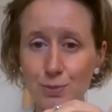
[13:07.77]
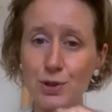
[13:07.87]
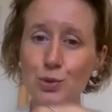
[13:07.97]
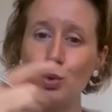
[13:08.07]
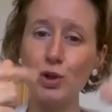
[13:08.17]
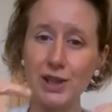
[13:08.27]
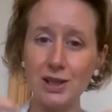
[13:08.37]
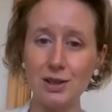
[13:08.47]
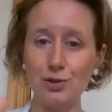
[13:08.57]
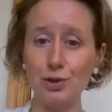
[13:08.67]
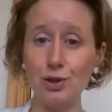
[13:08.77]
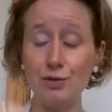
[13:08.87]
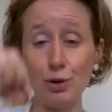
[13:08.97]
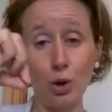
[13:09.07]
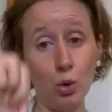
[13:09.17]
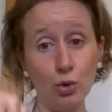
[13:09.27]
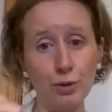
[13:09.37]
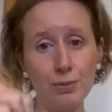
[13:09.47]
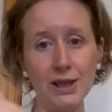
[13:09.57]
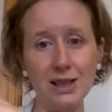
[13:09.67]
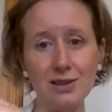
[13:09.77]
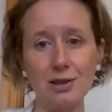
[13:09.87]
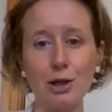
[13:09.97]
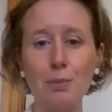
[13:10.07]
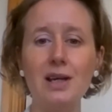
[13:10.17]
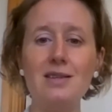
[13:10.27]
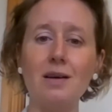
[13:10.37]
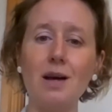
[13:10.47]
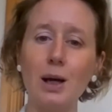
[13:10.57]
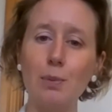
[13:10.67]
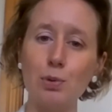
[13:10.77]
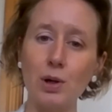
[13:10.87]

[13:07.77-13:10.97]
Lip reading: because what they can do if you hold them in the internal bit is they'll help